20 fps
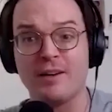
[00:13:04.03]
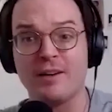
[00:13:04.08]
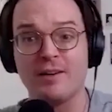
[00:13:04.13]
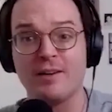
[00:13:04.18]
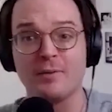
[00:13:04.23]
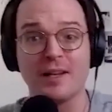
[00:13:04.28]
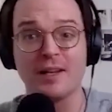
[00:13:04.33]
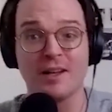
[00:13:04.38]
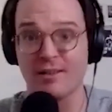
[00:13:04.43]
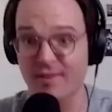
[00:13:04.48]
and
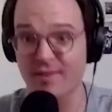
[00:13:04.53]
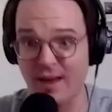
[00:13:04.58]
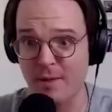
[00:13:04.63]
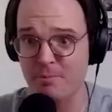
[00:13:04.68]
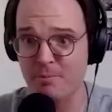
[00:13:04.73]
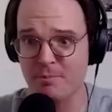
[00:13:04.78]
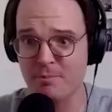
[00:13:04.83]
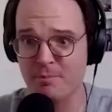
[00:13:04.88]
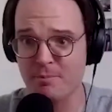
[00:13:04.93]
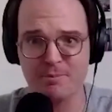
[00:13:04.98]
I'm like, "Is
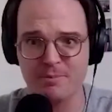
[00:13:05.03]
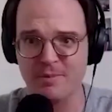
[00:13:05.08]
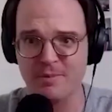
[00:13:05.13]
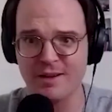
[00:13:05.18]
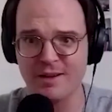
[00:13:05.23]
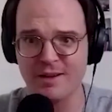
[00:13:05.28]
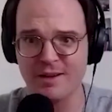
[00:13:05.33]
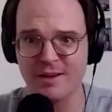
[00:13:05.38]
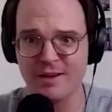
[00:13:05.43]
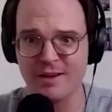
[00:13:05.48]
that?"
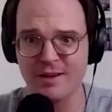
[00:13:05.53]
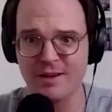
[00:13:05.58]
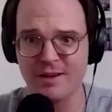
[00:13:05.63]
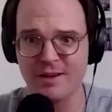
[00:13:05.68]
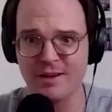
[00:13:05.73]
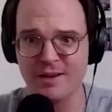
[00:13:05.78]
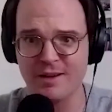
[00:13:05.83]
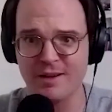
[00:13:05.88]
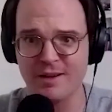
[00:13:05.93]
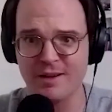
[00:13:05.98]

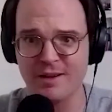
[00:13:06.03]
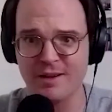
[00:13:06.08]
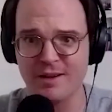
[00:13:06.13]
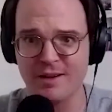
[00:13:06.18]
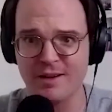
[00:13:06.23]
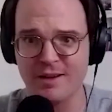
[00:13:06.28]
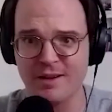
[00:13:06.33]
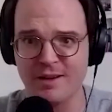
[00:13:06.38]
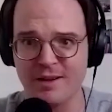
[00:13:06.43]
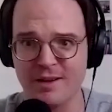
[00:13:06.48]
But
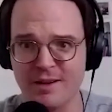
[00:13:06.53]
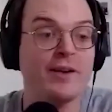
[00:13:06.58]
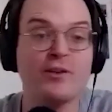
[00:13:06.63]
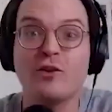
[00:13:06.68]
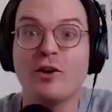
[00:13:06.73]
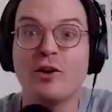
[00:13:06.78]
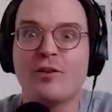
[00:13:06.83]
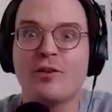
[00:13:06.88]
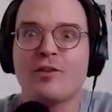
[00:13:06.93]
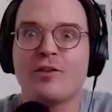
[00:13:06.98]
it's
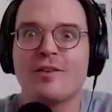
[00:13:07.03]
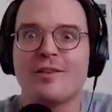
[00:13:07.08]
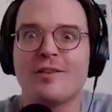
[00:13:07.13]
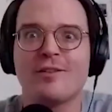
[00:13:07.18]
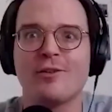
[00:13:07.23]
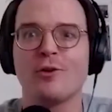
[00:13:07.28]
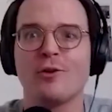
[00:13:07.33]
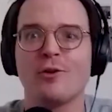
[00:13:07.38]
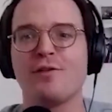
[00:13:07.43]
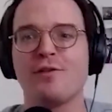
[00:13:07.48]
just
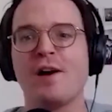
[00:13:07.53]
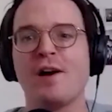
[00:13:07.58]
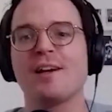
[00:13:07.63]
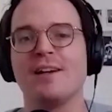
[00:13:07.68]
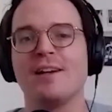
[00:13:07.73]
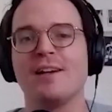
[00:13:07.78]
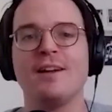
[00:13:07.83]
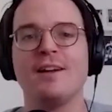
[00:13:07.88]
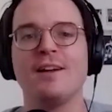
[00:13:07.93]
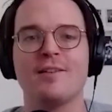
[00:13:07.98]
2 fucking
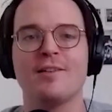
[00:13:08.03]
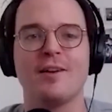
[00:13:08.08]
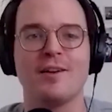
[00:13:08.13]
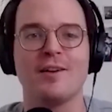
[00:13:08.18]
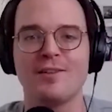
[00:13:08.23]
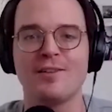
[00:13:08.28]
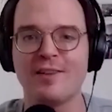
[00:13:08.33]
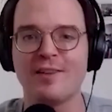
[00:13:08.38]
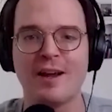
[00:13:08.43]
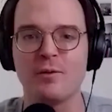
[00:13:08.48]
idiots on a
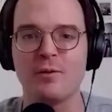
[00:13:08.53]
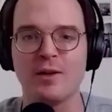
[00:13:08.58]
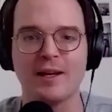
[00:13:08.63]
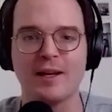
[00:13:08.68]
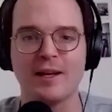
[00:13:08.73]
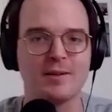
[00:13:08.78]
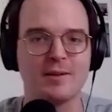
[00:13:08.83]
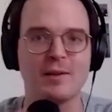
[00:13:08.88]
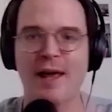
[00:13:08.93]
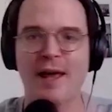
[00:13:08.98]
stage. Like
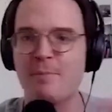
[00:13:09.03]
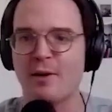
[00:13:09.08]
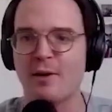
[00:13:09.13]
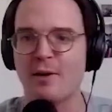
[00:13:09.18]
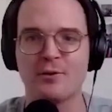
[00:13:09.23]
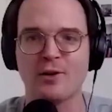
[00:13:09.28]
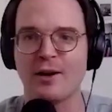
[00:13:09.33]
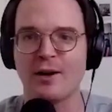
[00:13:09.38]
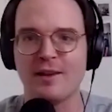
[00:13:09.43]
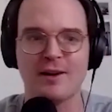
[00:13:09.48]
the laptop's
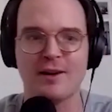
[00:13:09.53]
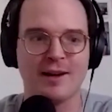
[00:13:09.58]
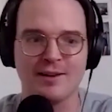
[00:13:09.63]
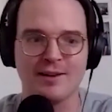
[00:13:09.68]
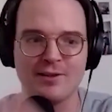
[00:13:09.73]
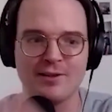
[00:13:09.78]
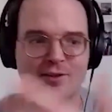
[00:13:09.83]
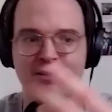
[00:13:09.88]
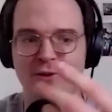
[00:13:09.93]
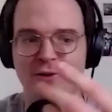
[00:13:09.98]
right there. I can
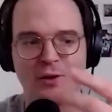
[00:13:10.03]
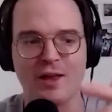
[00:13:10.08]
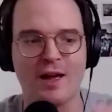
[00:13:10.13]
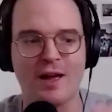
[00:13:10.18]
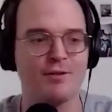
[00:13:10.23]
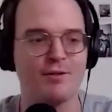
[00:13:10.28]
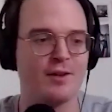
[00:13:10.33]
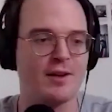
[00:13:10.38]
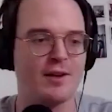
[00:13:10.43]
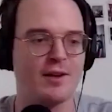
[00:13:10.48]
just do
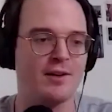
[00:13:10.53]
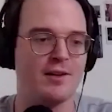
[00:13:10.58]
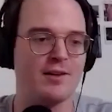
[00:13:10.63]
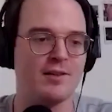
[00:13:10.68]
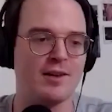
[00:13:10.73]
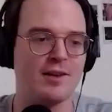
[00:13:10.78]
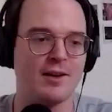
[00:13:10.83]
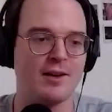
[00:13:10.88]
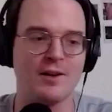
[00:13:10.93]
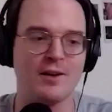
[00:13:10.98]
that. And it's
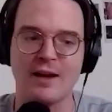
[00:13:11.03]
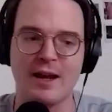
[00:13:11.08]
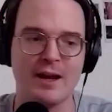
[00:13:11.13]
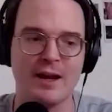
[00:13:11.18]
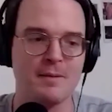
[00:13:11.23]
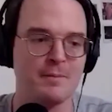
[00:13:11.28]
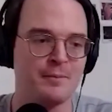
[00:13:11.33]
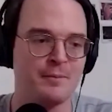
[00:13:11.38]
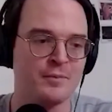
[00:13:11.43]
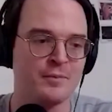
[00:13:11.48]
like,
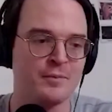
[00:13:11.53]
okay.